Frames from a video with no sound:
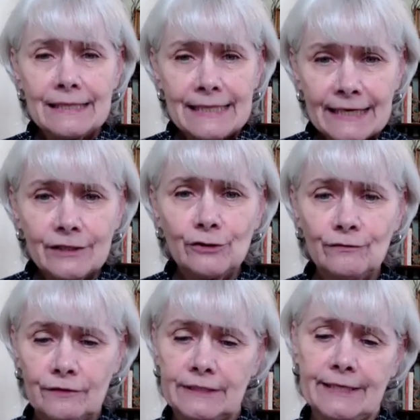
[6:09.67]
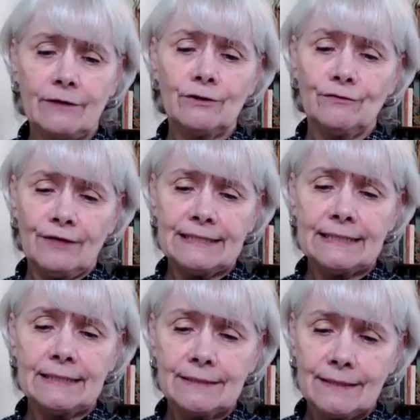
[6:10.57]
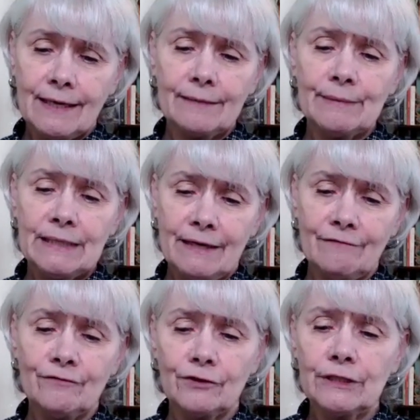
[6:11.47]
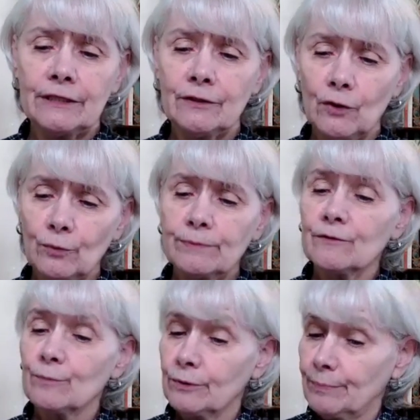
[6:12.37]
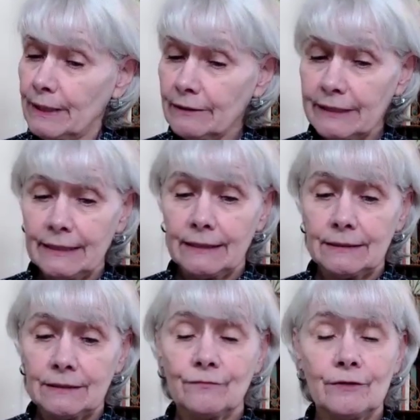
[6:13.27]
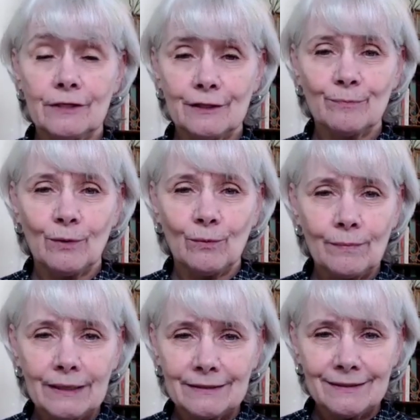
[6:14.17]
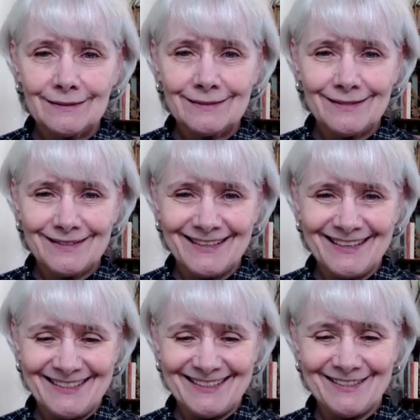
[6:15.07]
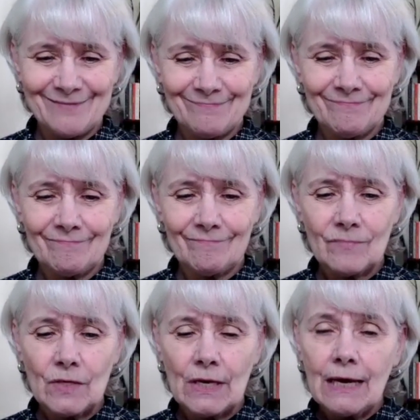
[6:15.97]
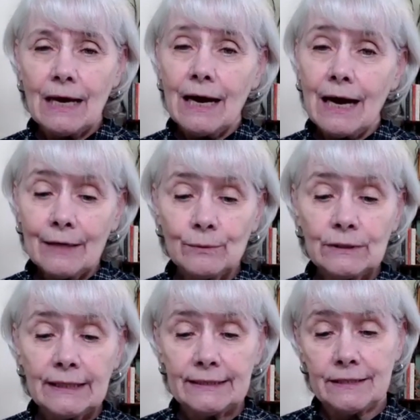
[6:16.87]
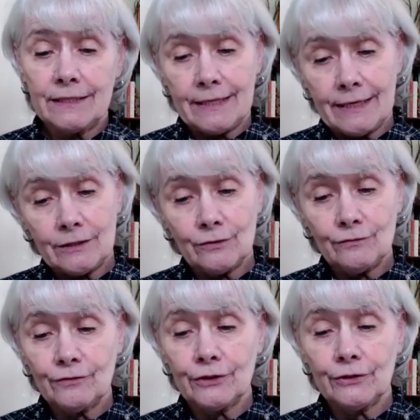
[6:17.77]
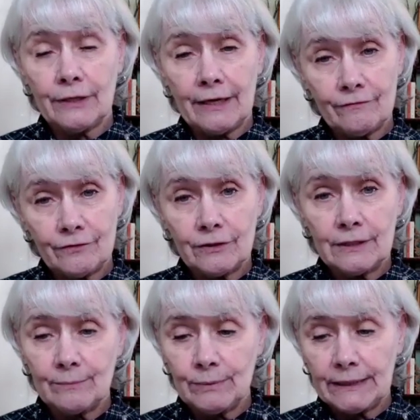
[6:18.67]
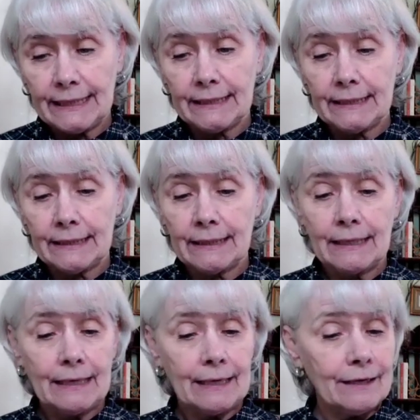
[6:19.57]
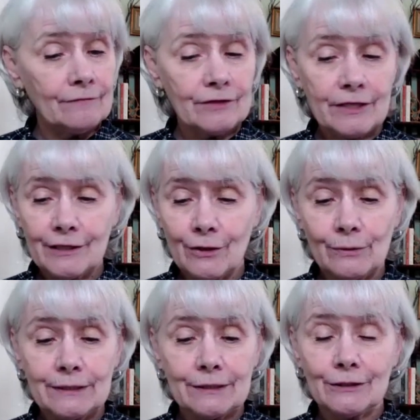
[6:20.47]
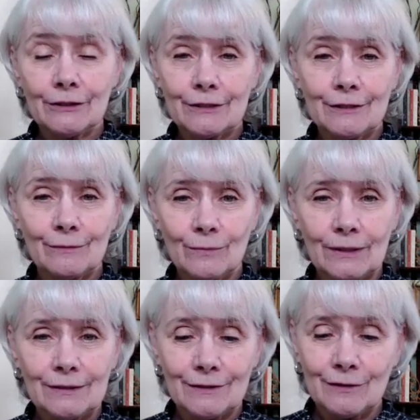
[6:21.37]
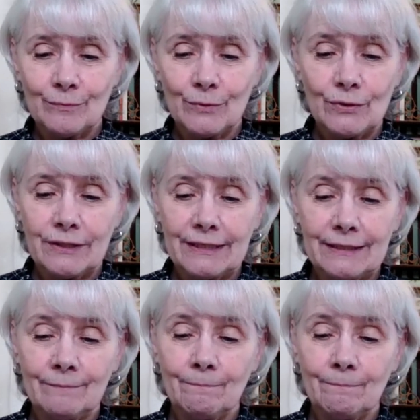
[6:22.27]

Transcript: Thank you for sacrificing time and effort in hopes of preparing us for this momentous occasion. I would like to thank you for your effort and planning. Everything always looks and runs smoothly.